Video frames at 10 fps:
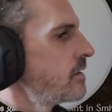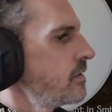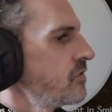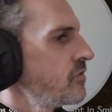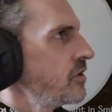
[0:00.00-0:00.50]

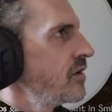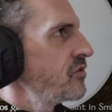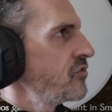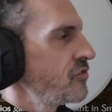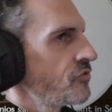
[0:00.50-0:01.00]
So you have
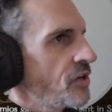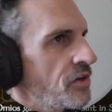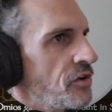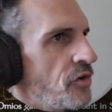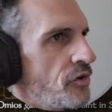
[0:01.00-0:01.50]
to just
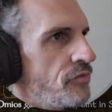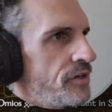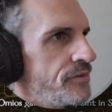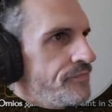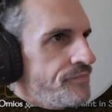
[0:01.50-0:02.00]
take note of it.
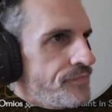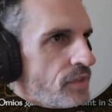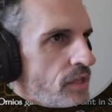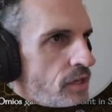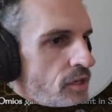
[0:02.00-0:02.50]

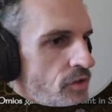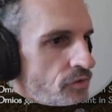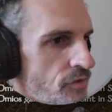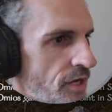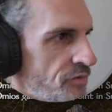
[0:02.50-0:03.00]

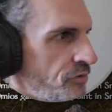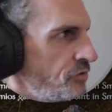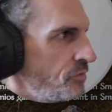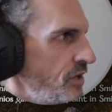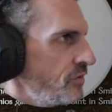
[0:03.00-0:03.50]
So now if we
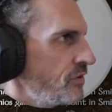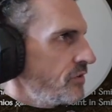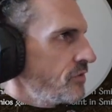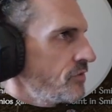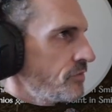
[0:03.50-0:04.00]
smelt
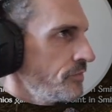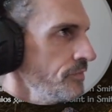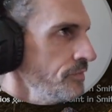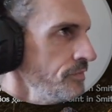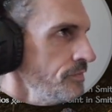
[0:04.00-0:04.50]
this,
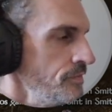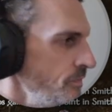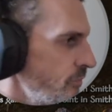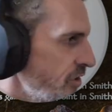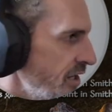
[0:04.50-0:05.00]

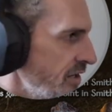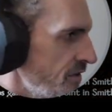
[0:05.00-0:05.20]
we gain a